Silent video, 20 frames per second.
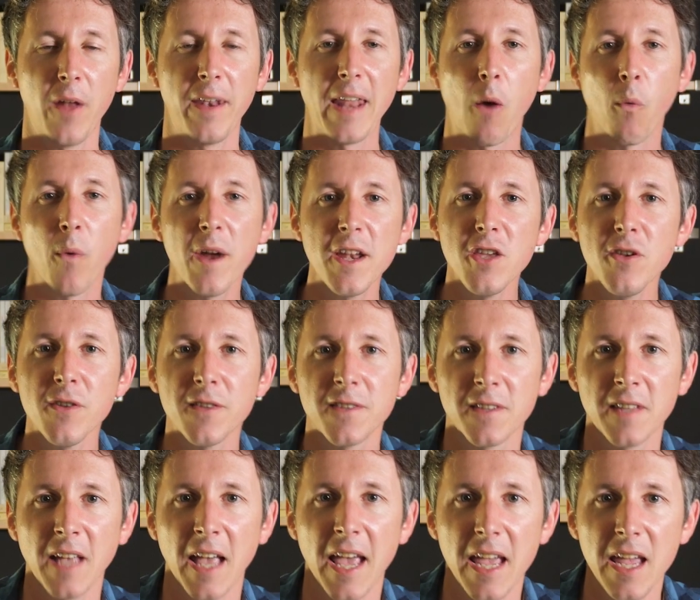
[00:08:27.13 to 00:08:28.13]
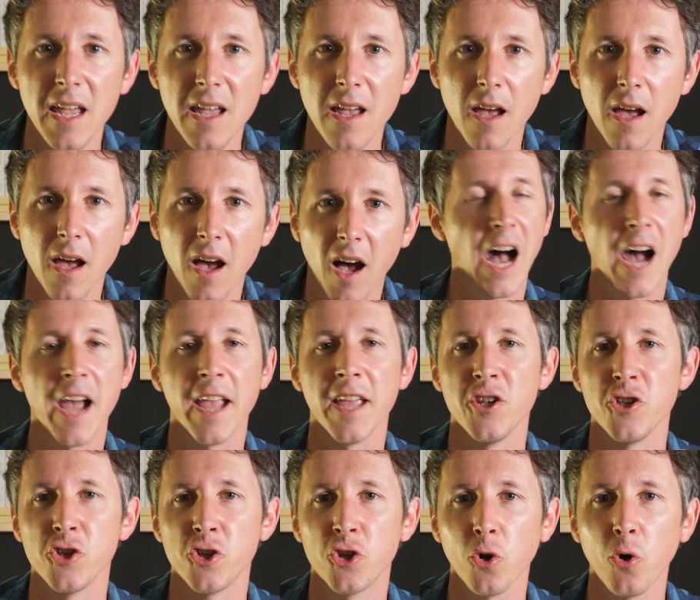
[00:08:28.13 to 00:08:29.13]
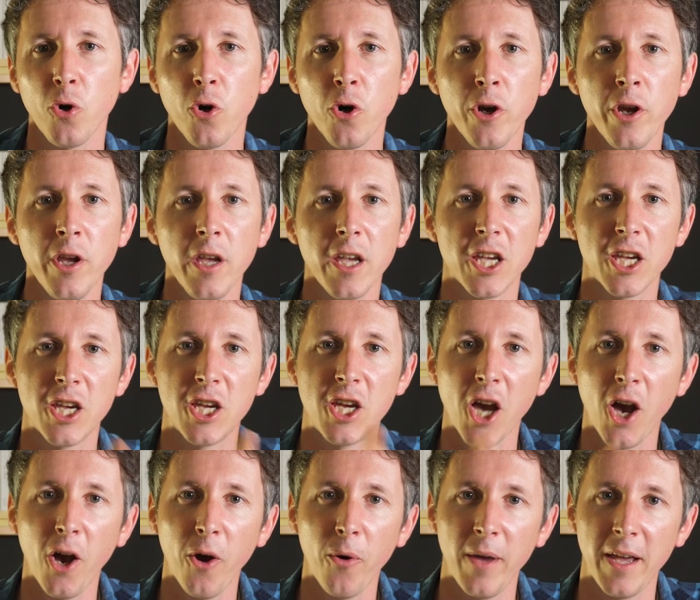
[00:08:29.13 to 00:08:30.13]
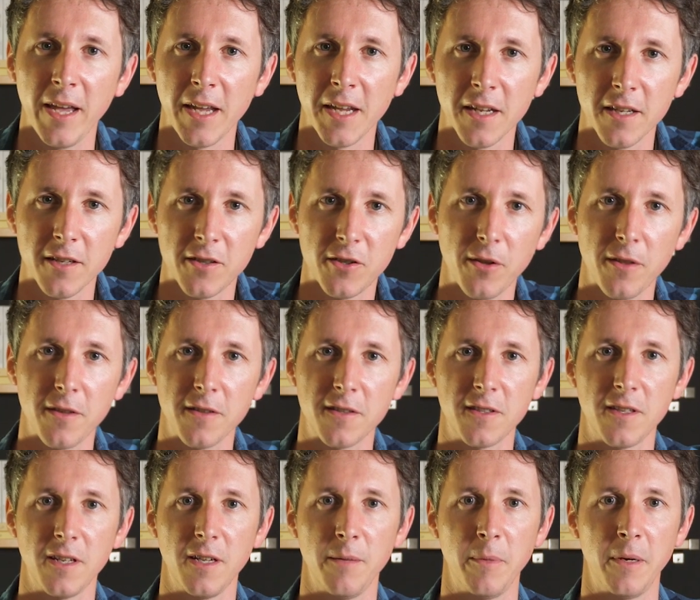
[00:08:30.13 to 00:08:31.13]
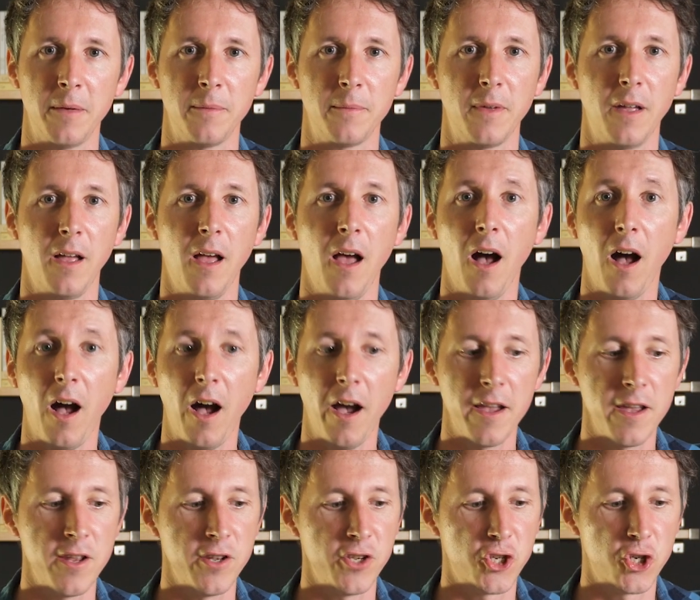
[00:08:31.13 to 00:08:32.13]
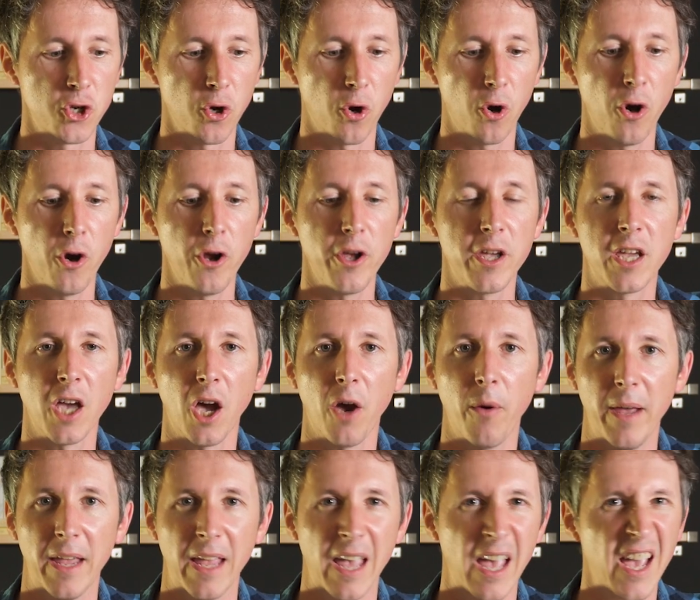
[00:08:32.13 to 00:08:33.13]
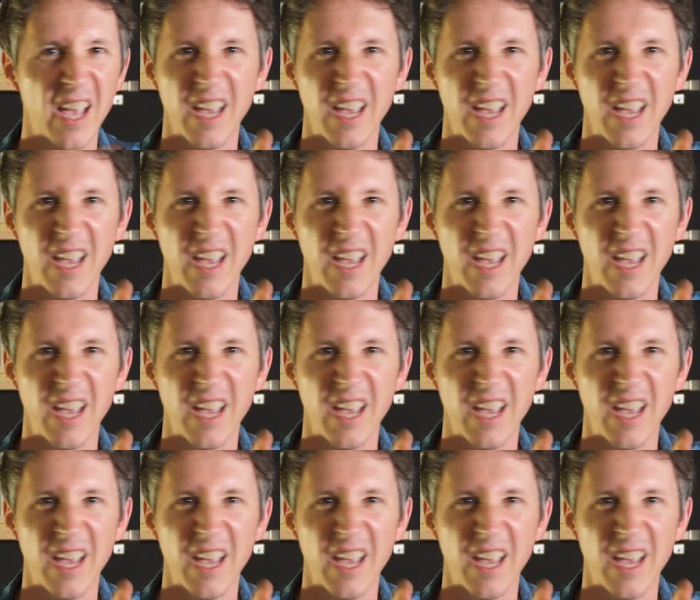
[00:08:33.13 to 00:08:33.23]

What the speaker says: now when you say, I enjoy going to the cinema, I enjoy going,